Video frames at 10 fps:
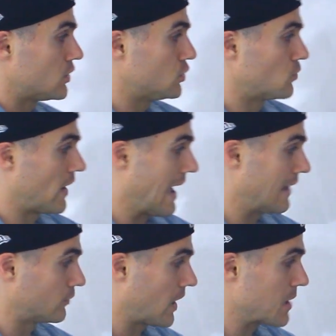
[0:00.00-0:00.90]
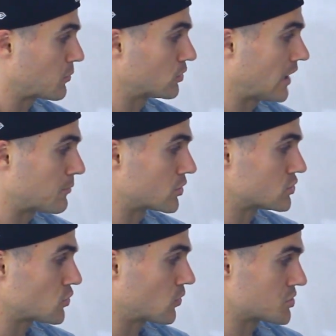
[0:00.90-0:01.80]
you want to allocate more labor
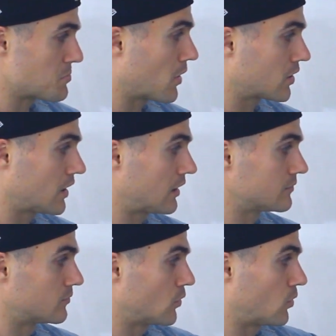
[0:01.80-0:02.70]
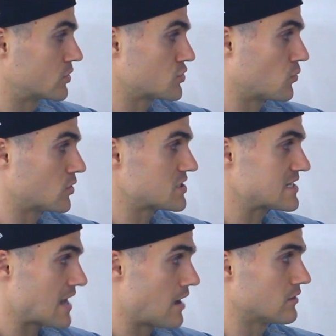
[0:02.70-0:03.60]
towards marketing or towards
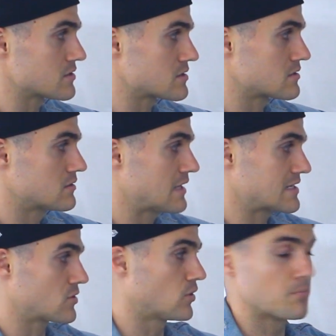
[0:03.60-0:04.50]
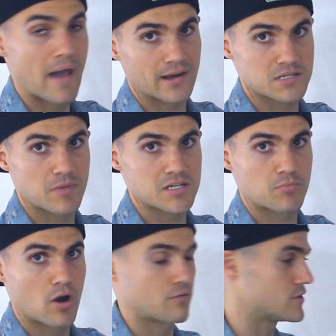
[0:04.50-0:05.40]
sales. That's going to maximize
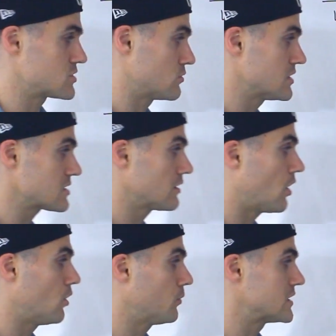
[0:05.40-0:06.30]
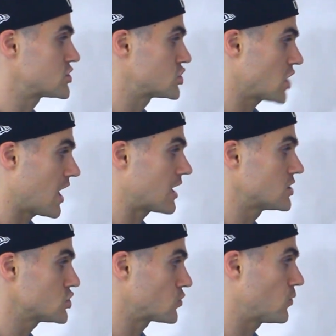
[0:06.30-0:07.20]
profit. So this can always
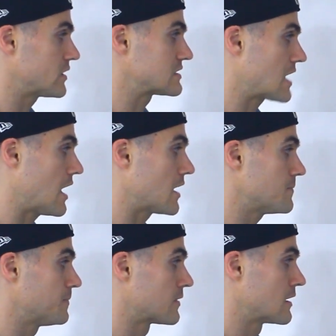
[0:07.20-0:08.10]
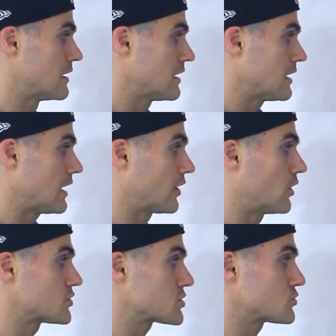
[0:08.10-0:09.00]
change with time. It could
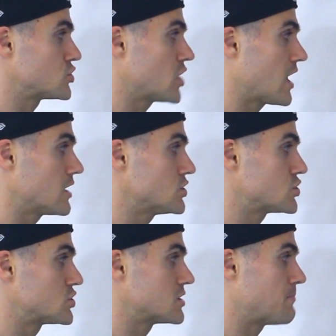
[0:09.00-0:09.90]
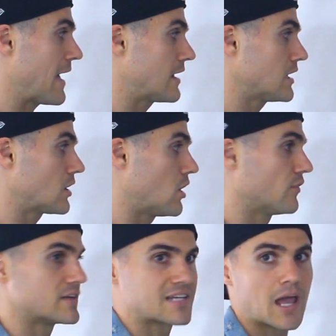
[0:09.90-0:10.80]
also change depending
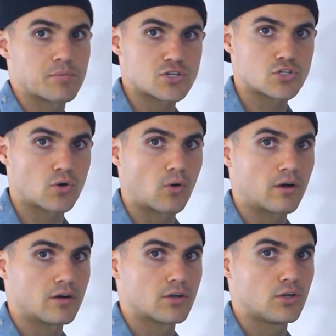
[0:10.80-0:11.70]
on the type of store